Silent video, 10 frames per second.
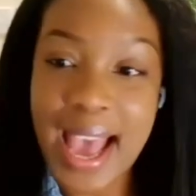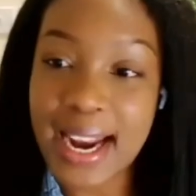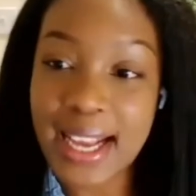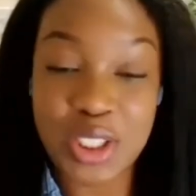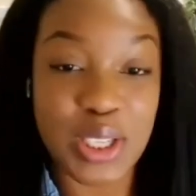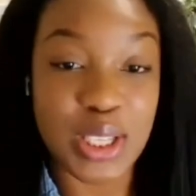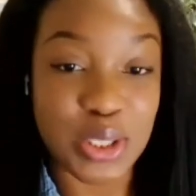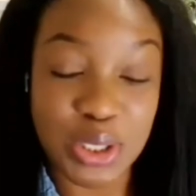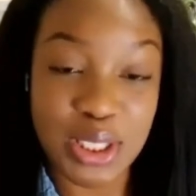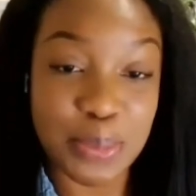And actually,
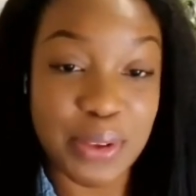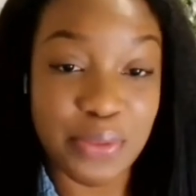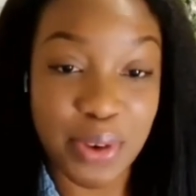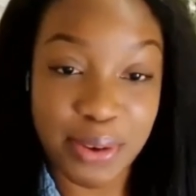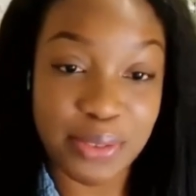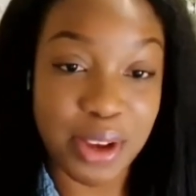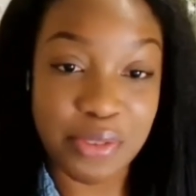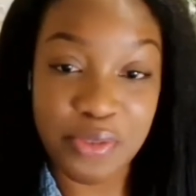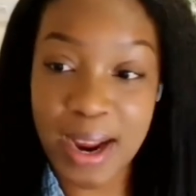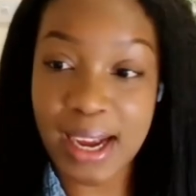just to be very, very
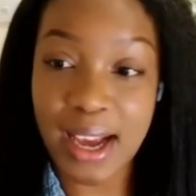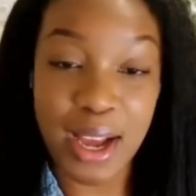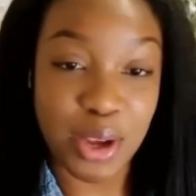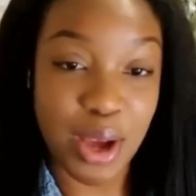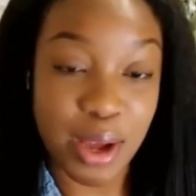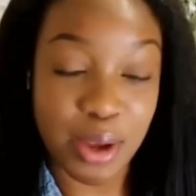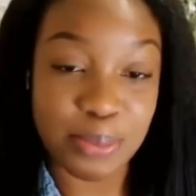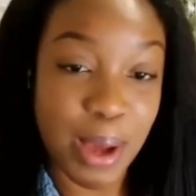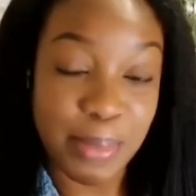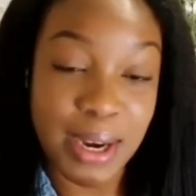frank, I'm
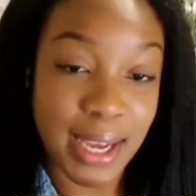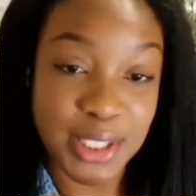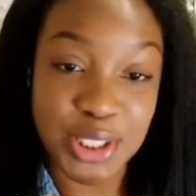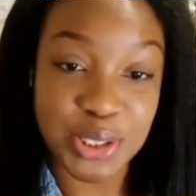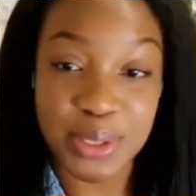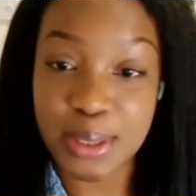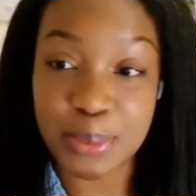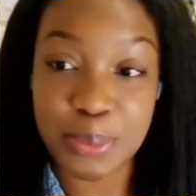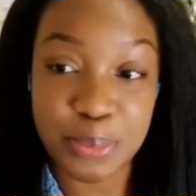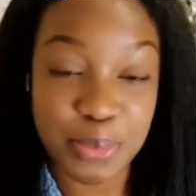a
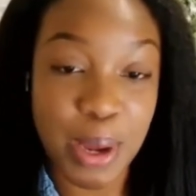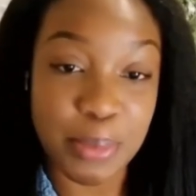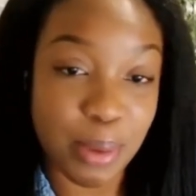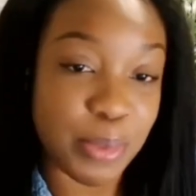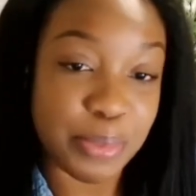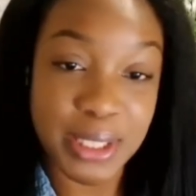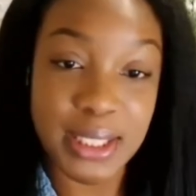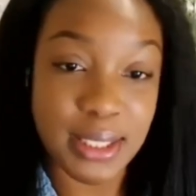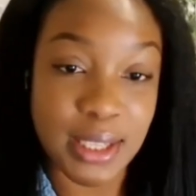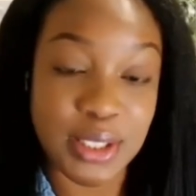Nigerian, I'm a
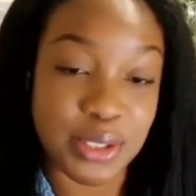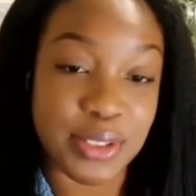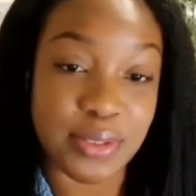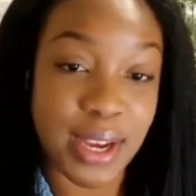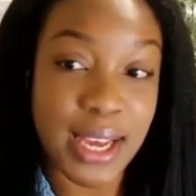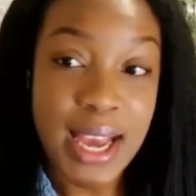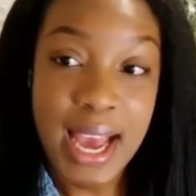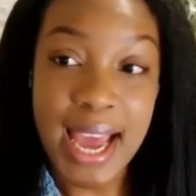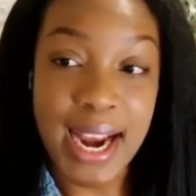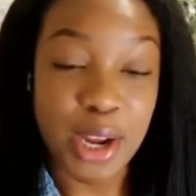British Nigerian, right?
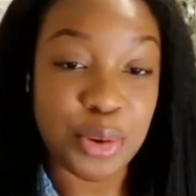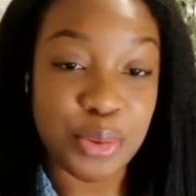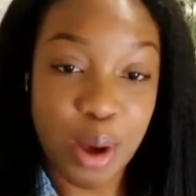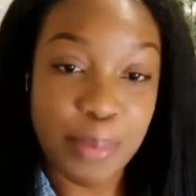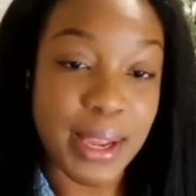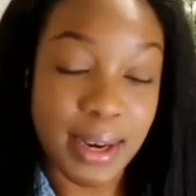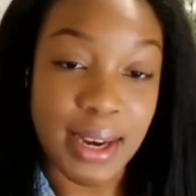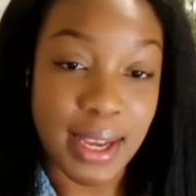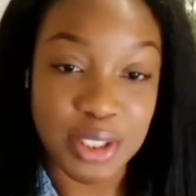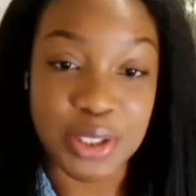And I grew up in a
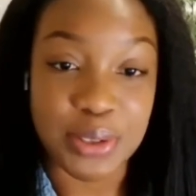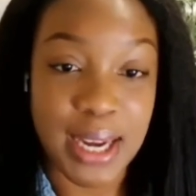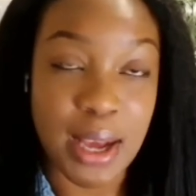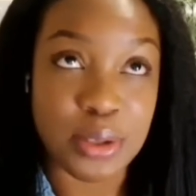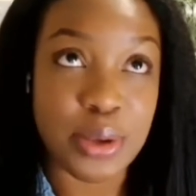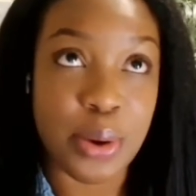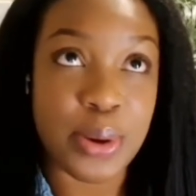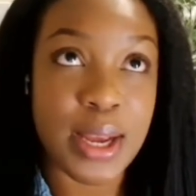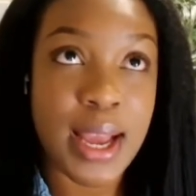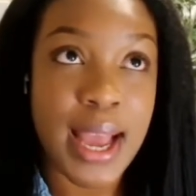Nigerian household.